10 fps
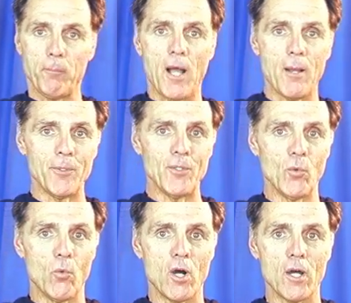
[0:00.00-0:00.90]
pop in
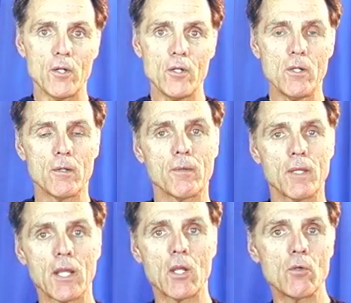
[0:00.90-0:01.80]
the water
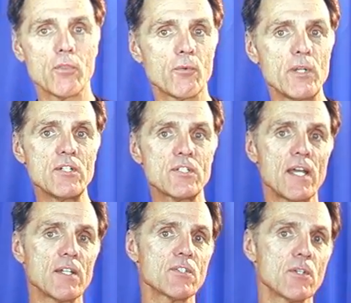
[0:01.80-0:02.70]
and go 3
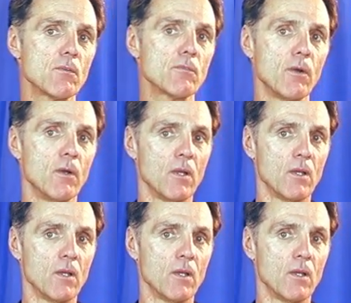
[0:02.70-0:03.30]
sets of